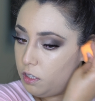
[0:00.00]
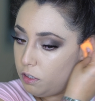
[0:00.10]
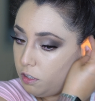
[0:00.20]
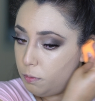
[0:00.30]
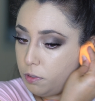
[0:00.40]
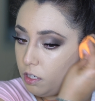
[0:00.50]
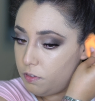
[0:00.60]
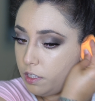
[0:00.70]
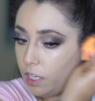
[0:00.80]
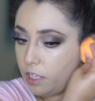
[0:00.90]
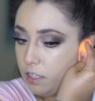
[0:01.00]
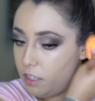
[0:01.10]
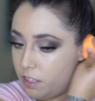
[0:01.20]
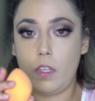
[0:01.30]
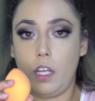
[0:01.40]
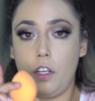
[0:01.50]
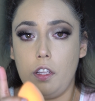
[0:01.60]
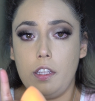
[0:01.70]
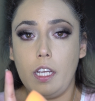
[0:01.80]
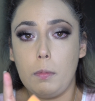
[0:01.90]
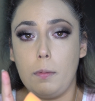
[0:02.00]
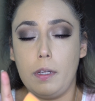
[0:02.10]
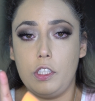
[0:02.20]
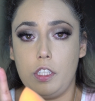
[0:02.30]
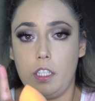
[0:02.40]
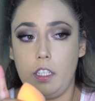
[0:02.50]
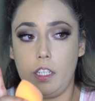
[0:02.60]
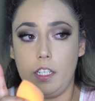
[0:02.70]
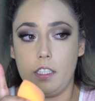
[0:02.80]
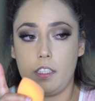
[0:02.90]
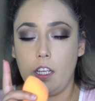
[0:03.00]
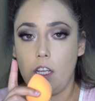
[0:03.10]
Huda Beauty for that. Another thing I'm gonna mention is,